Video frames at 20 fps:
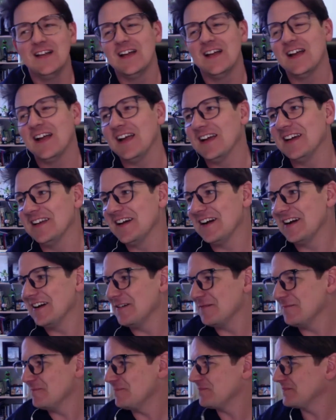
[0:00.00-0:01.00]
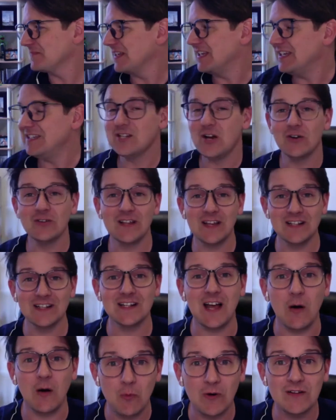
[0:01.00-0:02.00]
And he donated
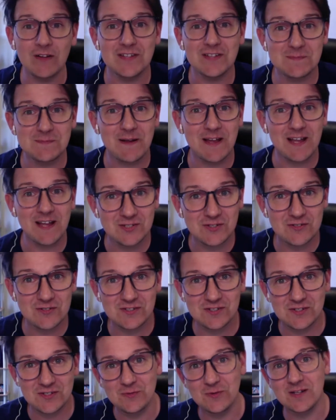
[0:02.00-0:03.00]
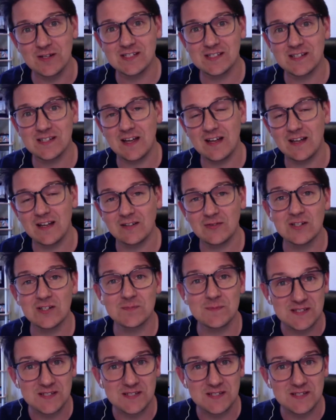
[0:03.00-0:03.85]
one of his banjos to us at Christmas.